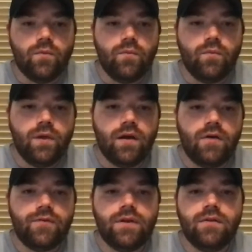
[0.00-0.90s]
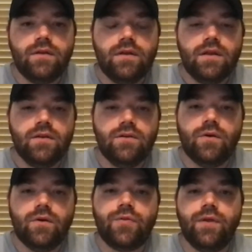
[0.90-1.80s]
we often
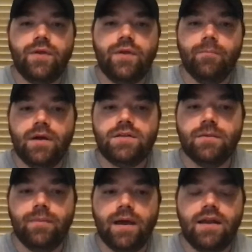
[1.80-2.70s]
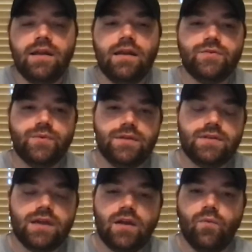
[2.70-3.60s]
don't think much about it as we
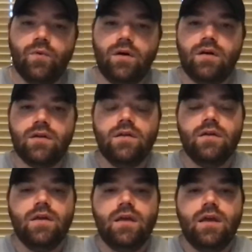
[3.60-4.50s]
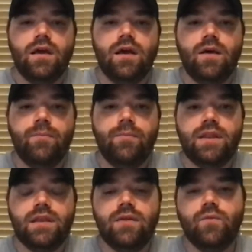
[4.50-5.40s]
just kind of walk,
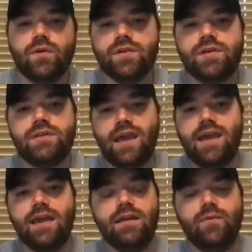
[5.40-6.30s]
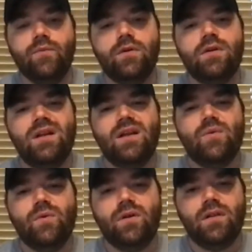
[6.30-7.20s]
but then we'll stand and we'll
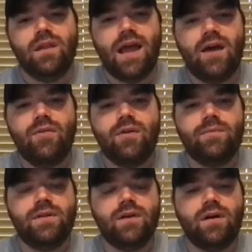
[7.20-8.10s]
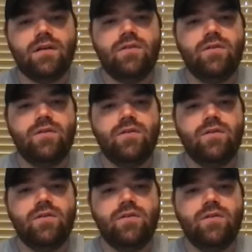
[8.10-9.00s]
allow them to talk to
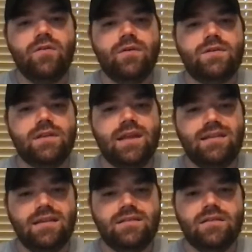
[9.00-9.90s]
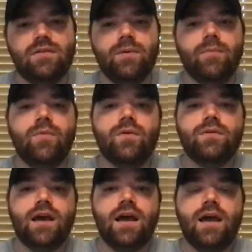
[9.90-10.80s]
us, and that takes a little bit more
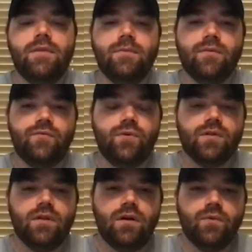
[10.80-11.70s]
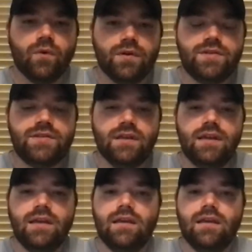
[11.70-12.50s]
time. And then before long, we're sitting